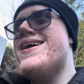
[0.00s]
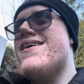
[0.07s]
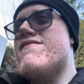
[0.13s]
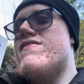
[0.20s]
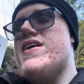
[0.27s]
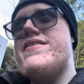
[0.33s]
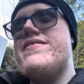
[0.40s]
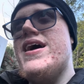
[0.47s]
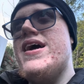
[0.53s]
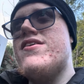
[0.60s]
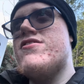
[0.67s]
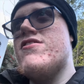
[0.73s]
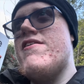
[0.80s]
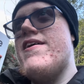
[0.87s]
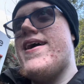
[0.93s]
this
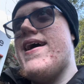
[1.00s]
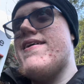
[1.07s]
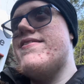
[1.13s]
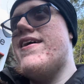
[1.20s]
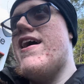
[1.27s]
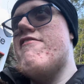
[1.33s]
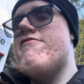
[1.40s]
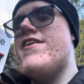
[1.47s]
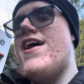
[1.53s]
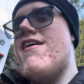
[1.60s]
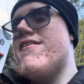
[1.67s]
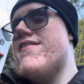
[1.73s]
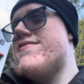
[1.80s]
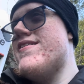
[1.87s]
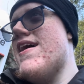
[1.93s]
station only gets half an
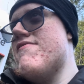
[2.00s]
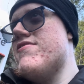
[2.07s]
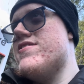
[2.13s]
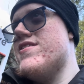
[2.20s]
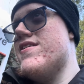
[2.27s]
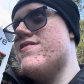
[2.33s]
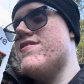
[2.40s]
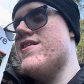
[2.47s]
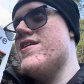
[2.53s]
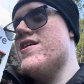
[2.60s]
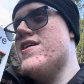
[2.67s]
hourly services,